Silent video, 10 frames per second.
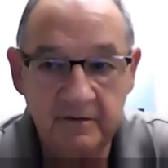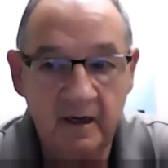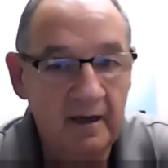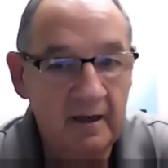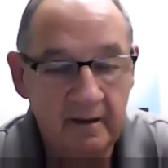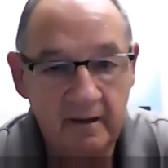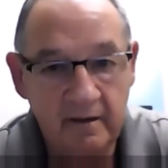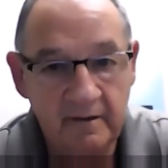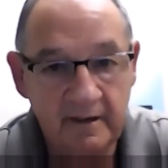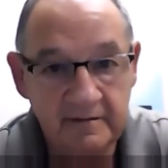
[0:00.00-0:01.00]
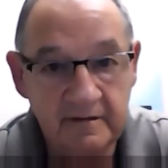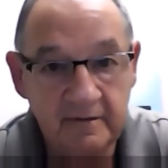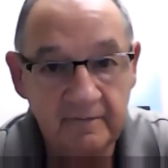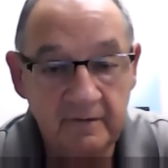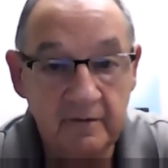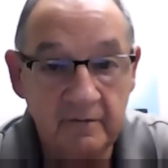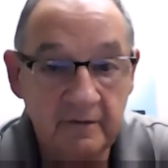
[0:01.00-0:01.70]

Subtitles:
You're all that stuff. No,